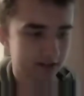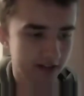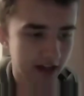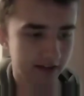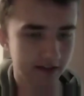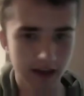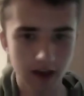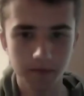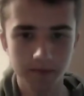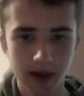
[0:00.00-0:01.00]
Saturday,
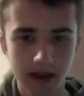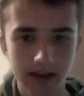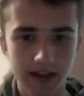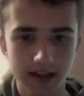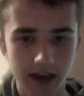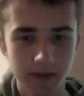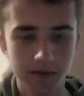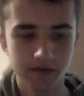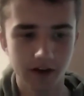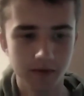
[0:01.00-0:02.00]
Odin Bailey came in
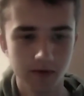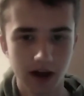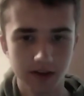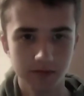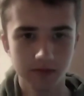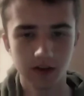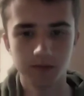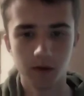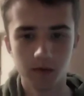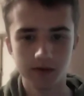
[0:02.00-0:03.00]
for Ebu Adams. That was
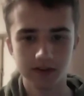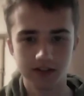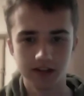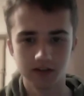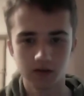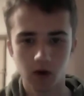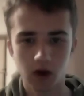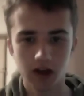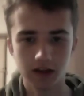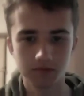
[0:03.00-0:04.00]
probably seen as quite
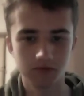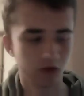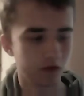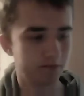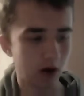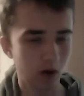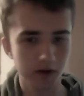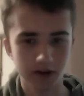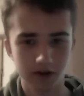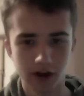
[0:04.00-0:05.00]
a sort of bold and
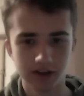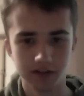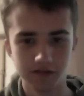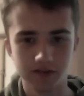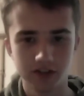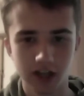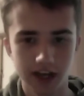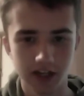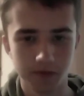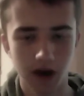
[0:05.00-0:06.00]
aggressive
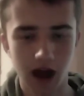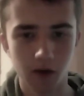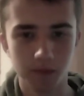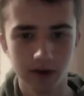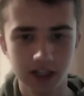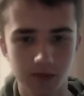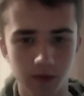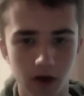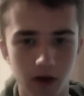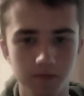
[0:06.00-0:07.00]
change. But how pleased
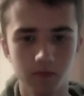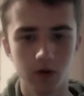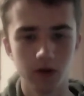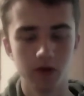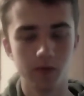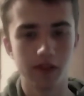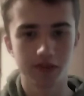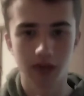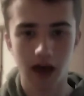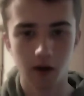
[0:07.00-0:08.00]
were you with
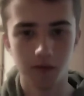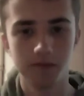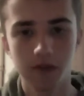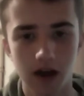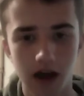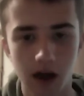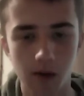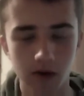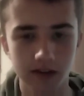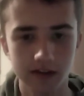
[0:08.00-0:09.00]
how
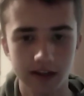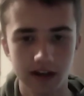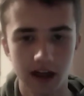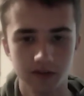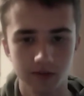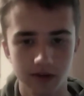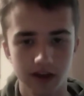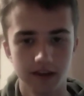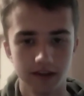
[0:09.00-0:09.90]
Odin did last weekend?